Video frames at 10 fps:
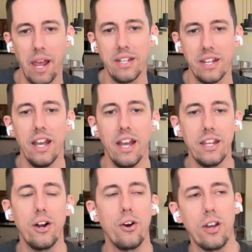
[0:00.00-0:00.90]
And
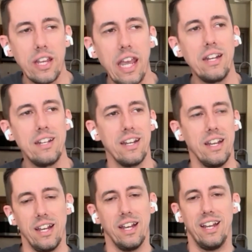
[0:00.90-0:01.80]
it can,
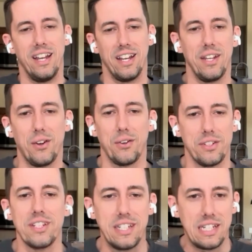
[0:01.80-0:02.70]
does it